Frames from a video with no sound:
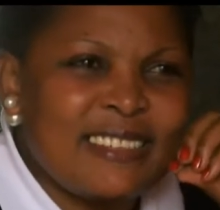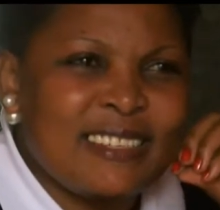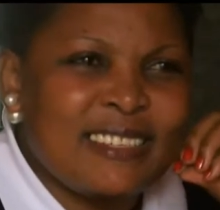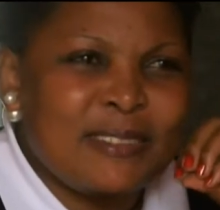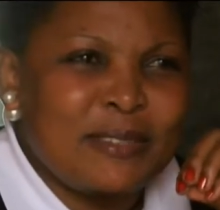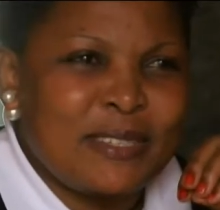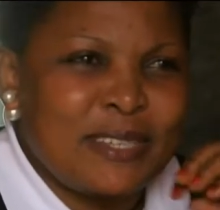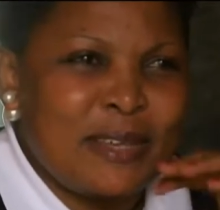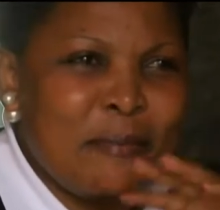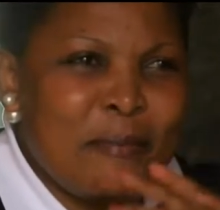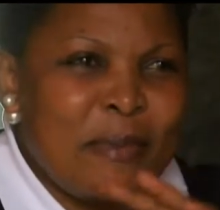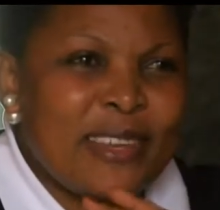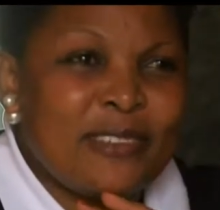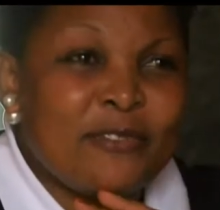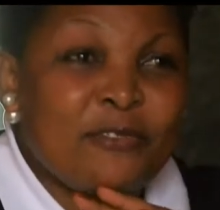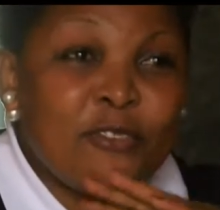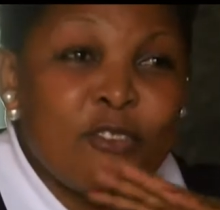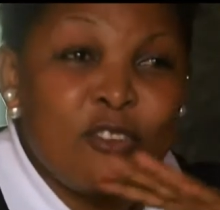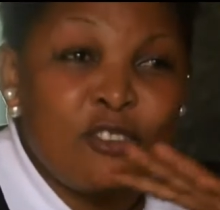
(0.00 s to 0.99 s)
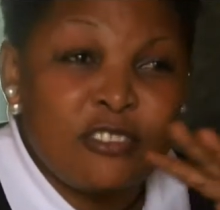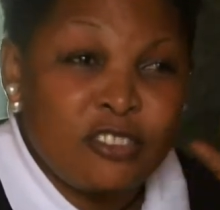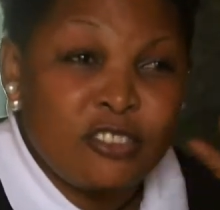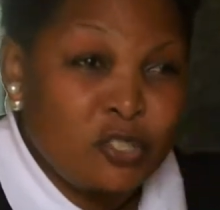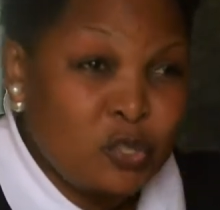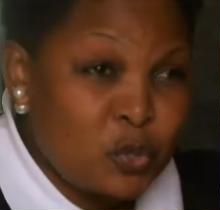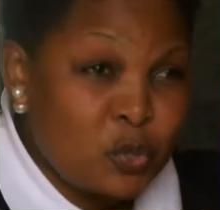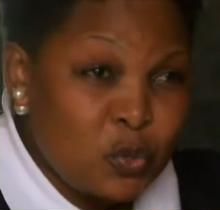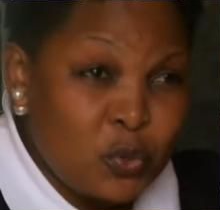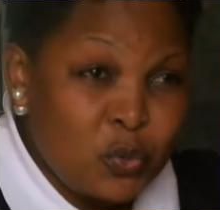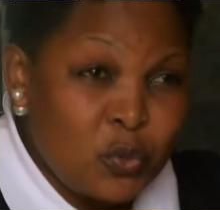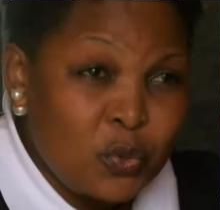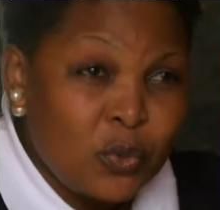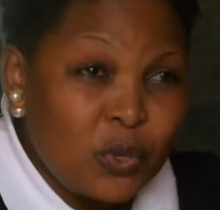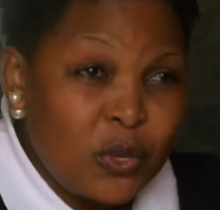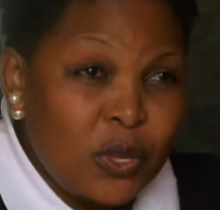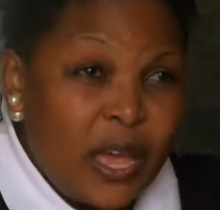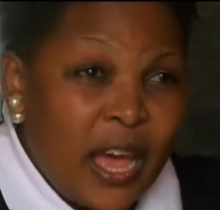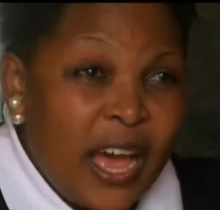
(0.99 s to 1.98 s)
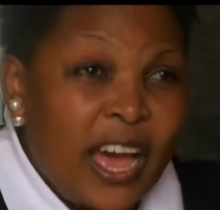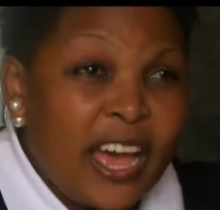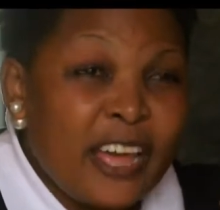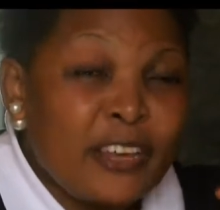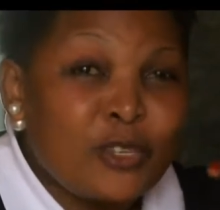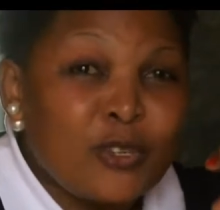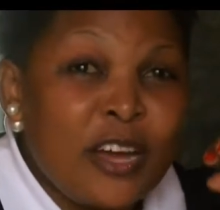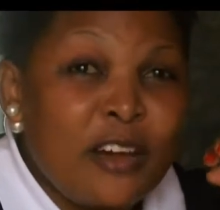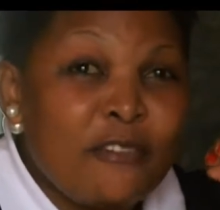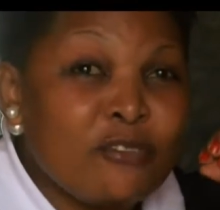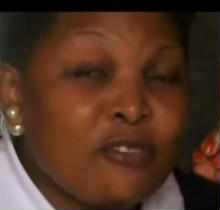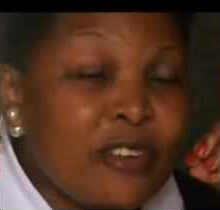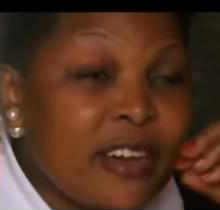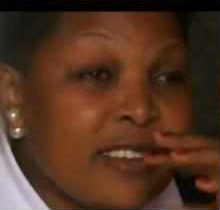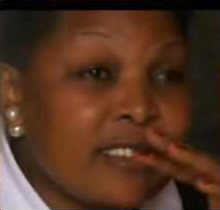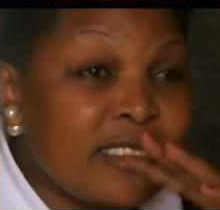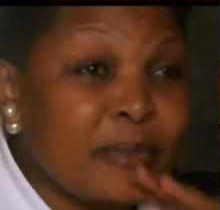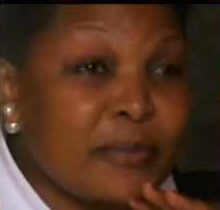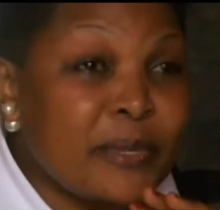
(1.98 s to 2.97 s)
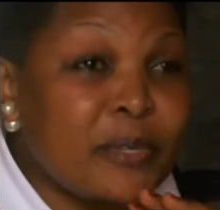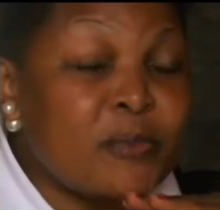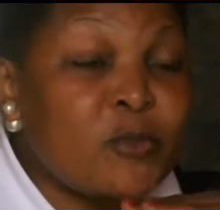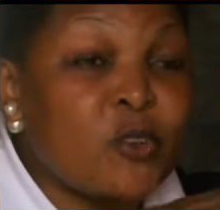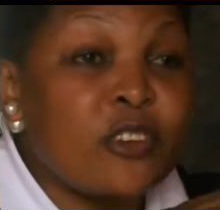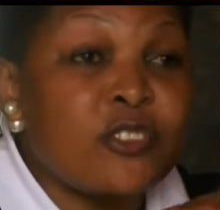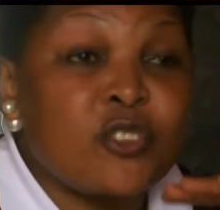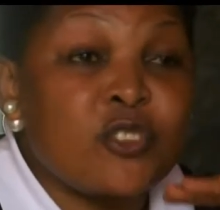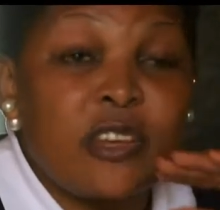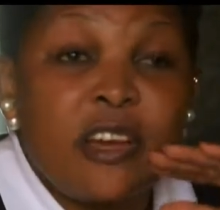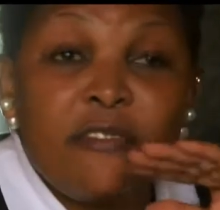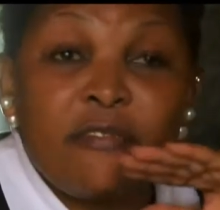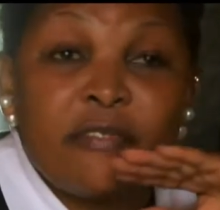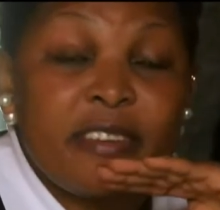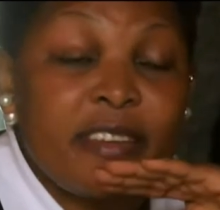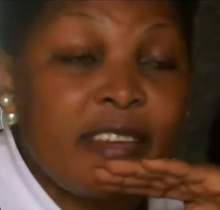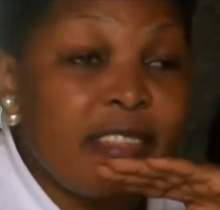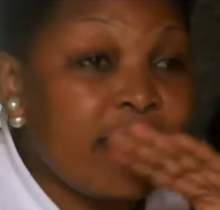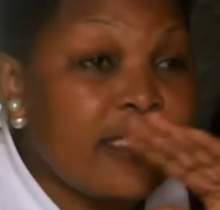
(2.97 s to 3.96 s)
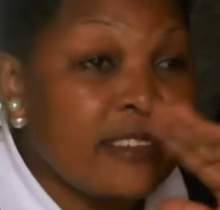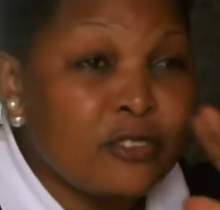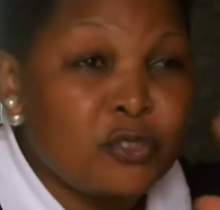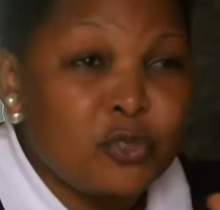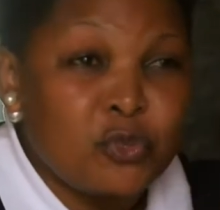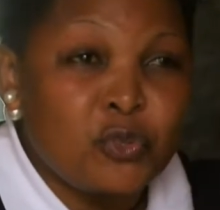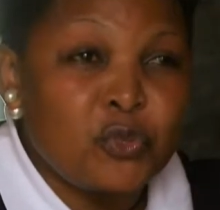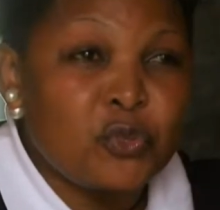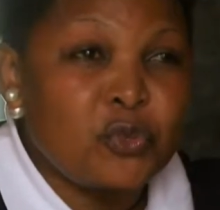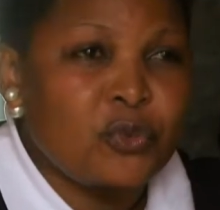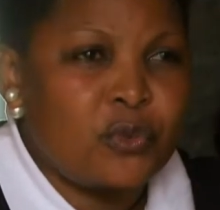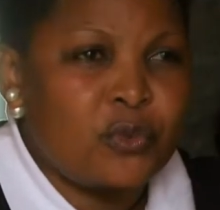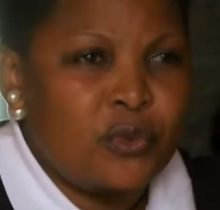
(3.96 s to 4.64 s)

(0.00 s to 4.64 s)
Some men force you, and you have to accept it because you have nothing to do.